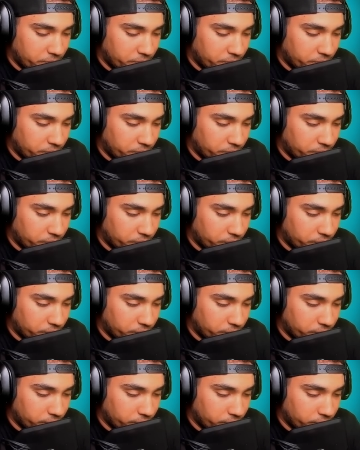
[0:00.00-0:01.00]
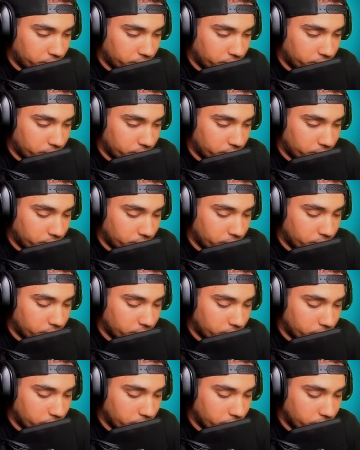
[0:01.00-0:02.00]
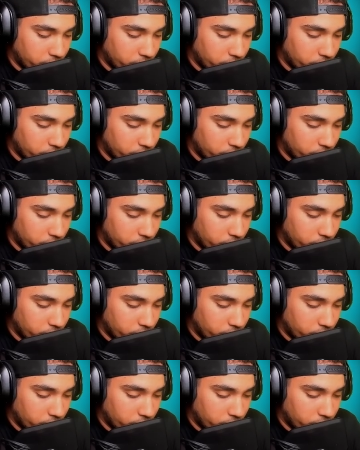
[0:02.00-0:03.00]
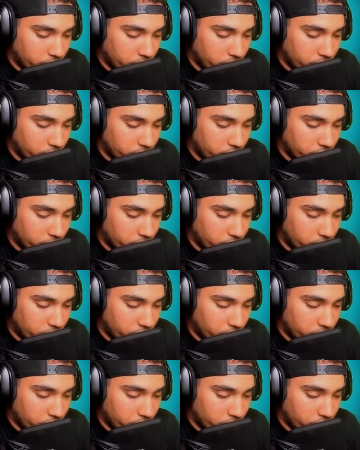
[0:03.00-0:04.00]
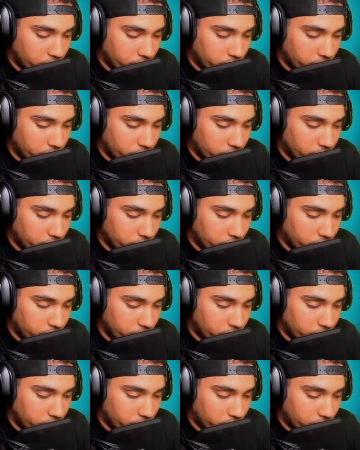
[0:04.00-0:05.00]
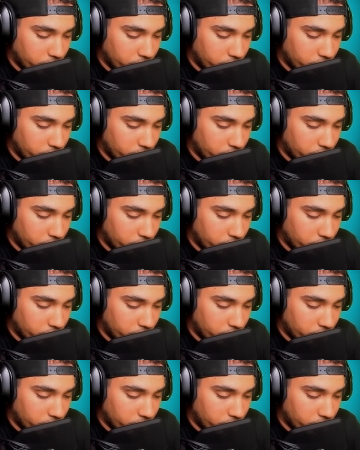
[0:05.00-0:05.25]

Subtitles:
Nothing is said.